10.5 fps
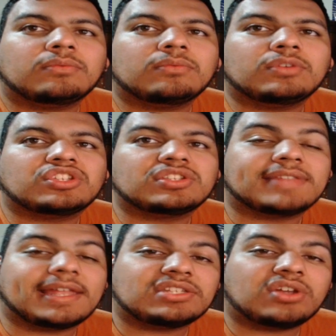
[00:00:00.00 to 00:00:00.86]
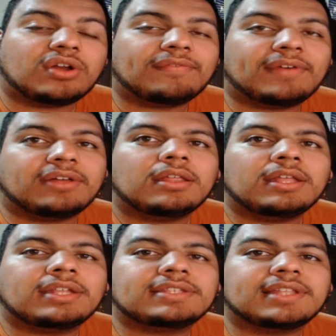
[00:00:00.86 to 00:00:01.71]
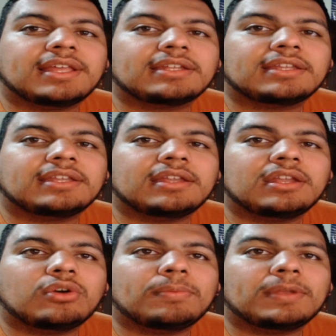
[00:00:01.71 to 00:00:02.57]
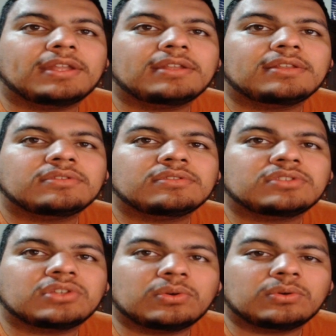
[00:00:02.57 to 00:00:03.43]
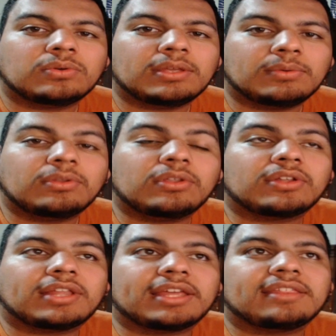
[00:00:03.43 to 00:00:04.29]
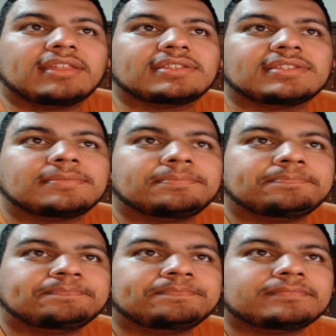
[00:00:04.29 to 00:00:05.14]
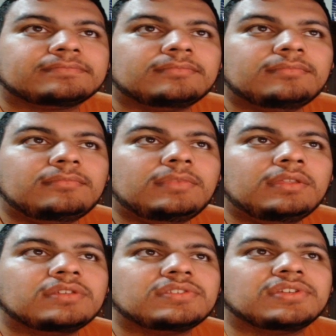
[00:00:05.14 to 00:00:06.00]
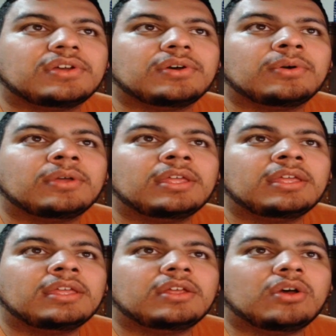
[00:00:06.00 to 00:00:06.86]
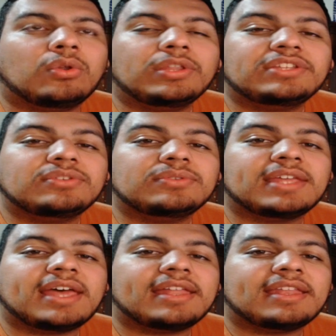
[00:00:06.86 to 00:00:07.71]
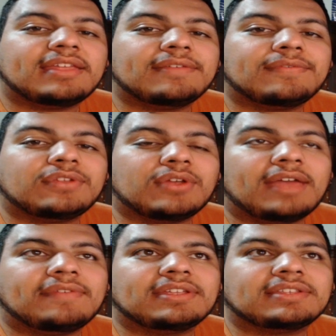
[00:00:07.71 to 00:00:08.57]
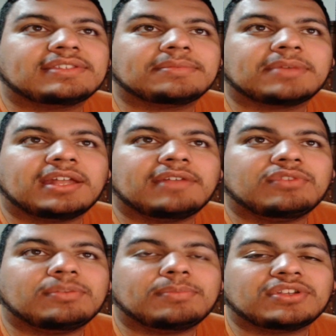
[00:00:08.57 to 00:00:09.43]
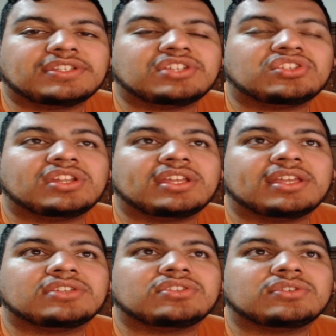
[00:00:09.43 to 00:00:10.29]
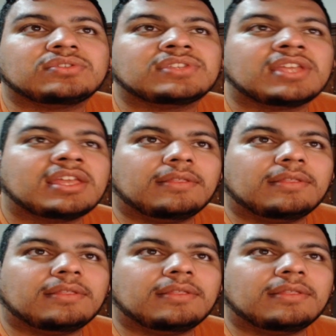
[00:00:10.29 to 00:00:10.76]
which is that tar file, and select it and open it. So it would look like this. So only do that if you're having some kind of repartitioning issues.